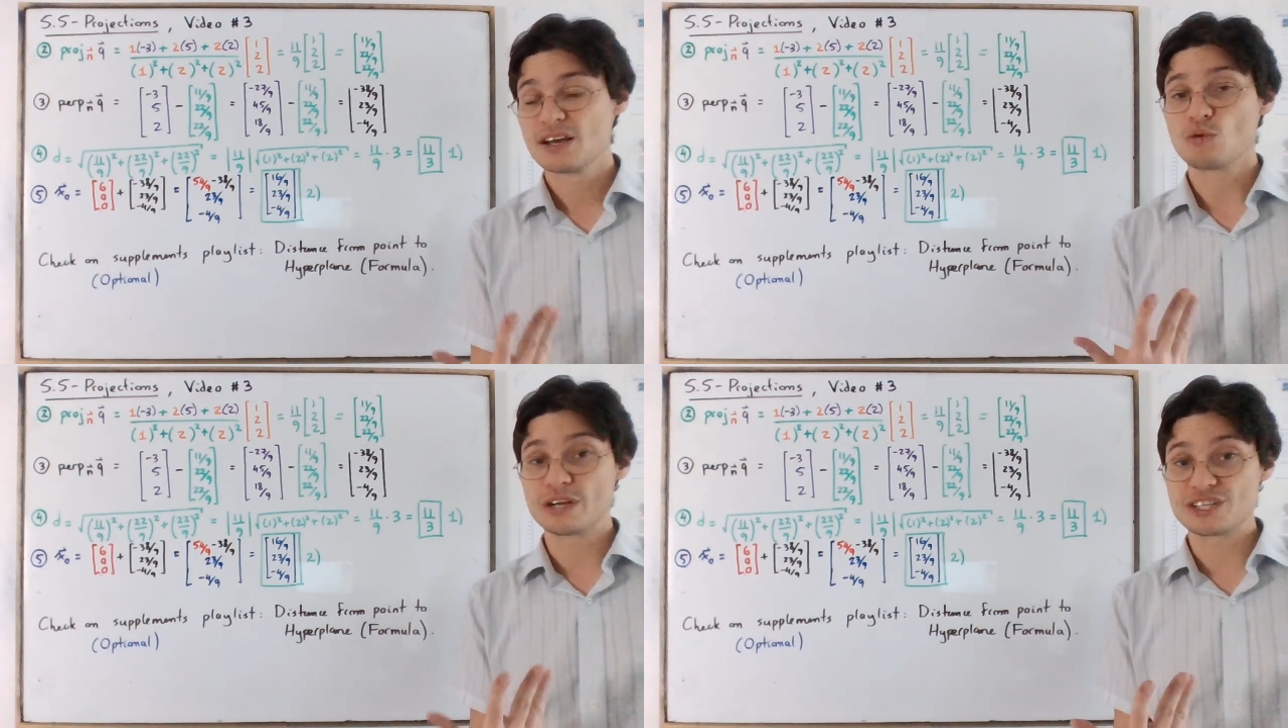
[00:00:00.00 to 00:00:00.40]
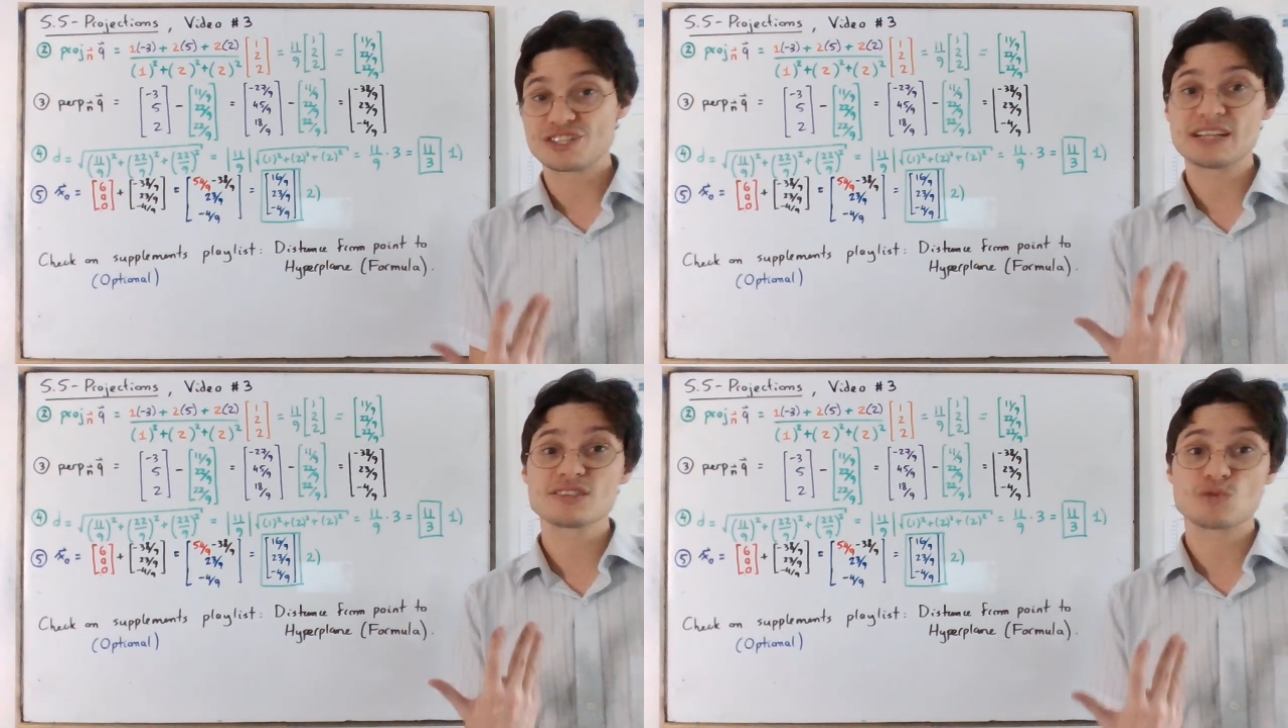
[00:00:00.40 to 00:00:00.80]
which
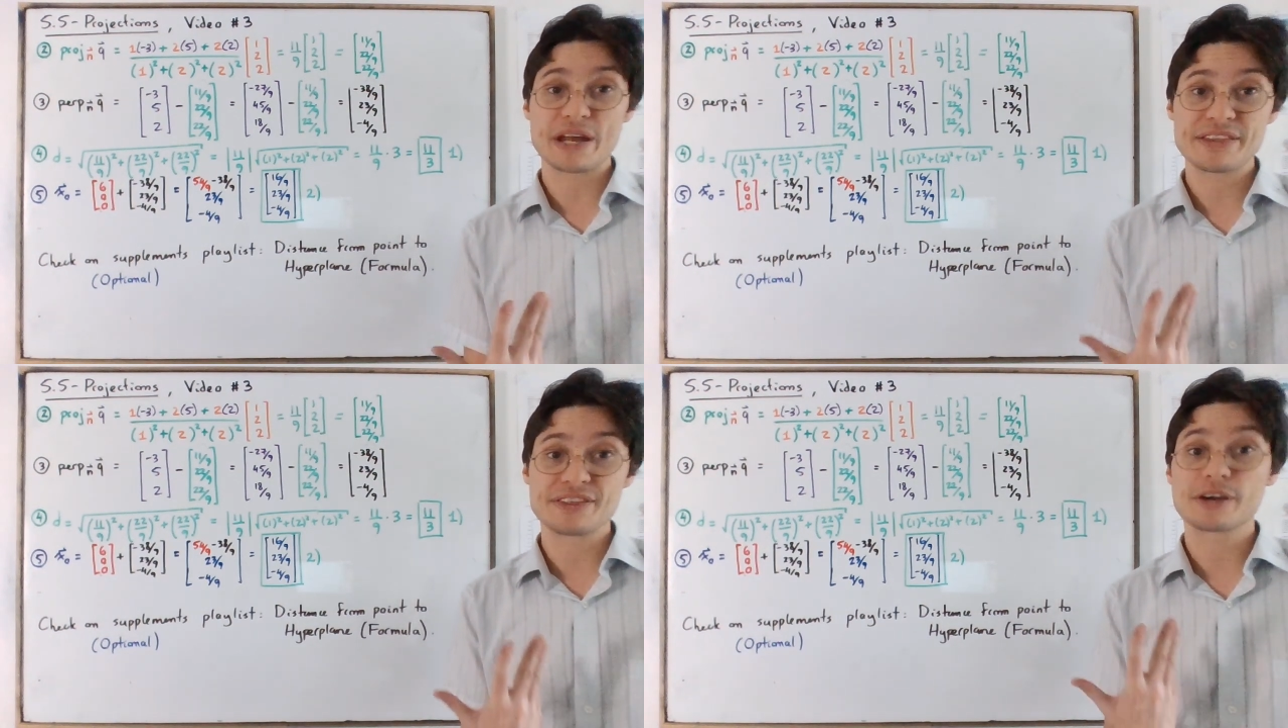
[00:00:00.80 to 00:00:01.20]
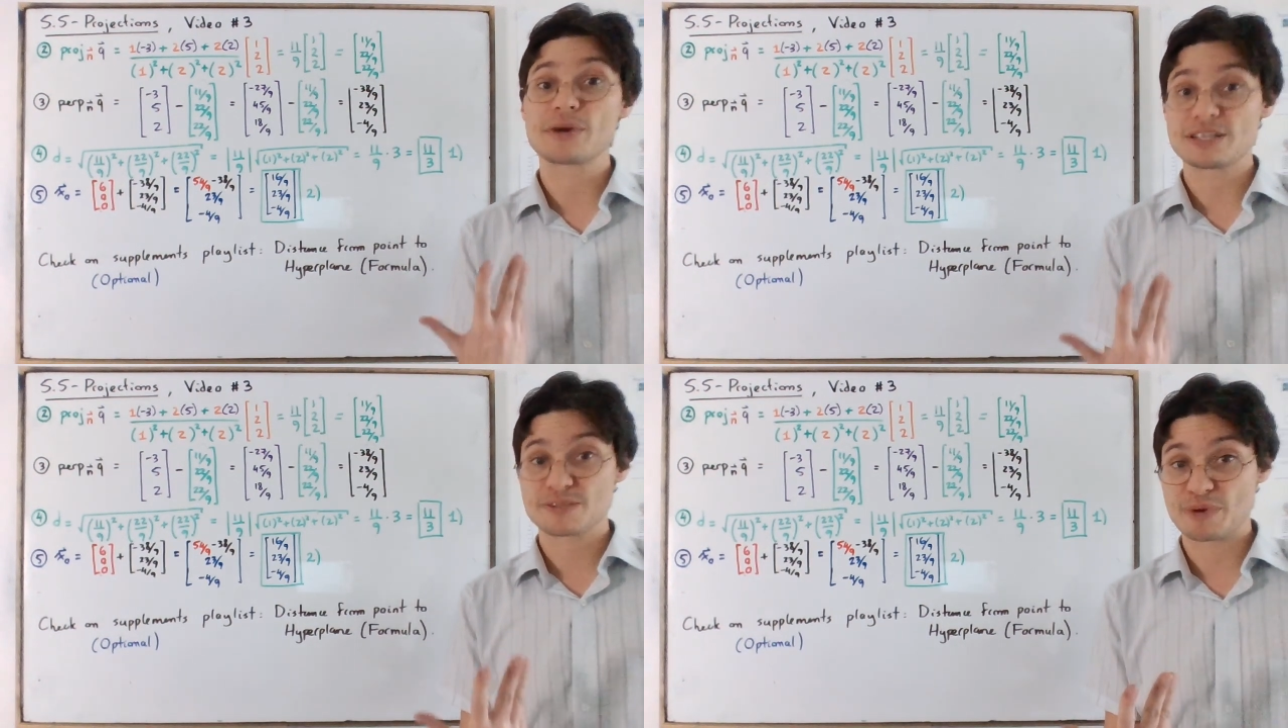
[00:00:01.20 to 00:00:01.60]
deals with the
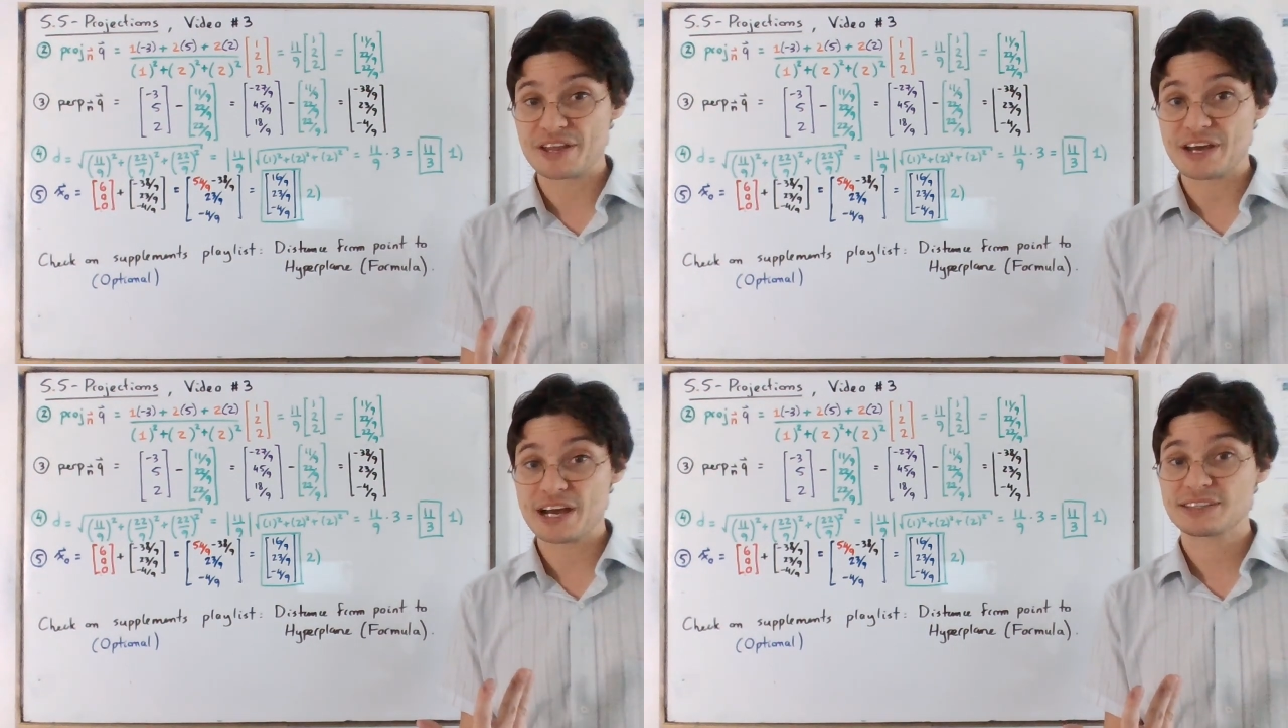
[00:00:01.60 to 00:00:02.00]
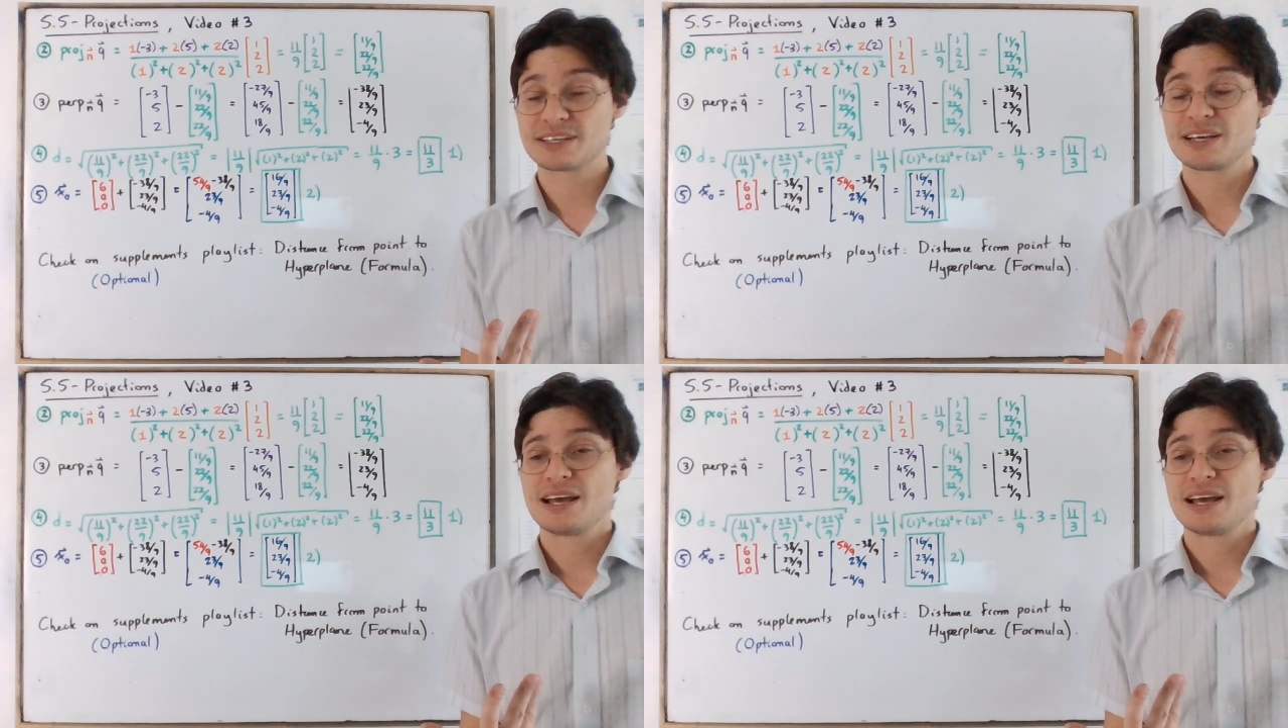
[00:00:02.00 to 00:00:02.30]
cross product